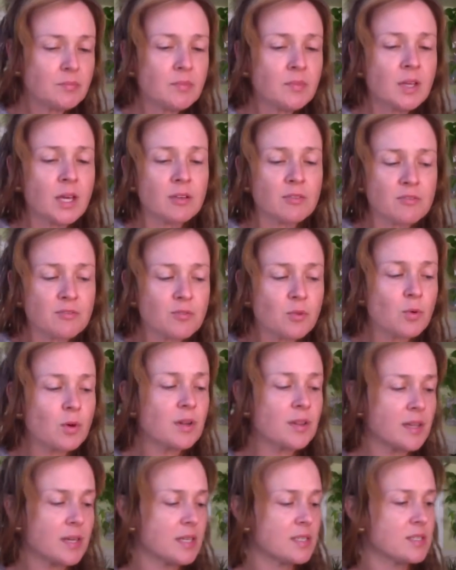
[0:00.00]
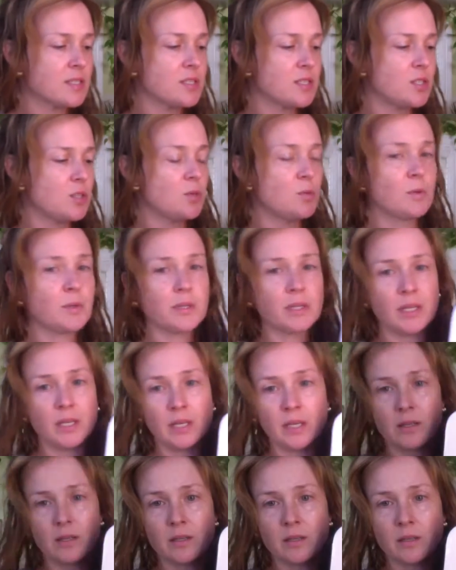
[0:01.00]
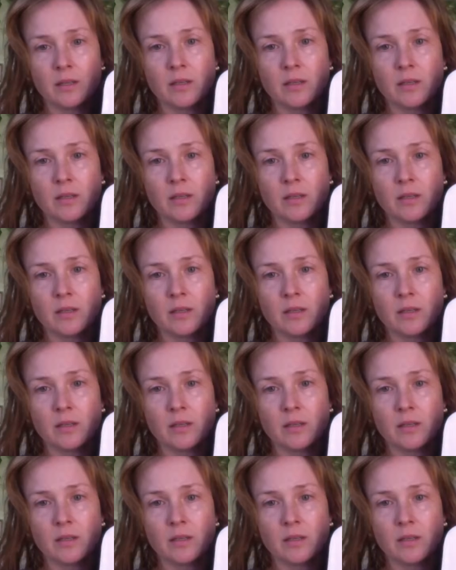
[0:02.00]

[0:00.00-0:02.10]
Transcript: And for this, you will need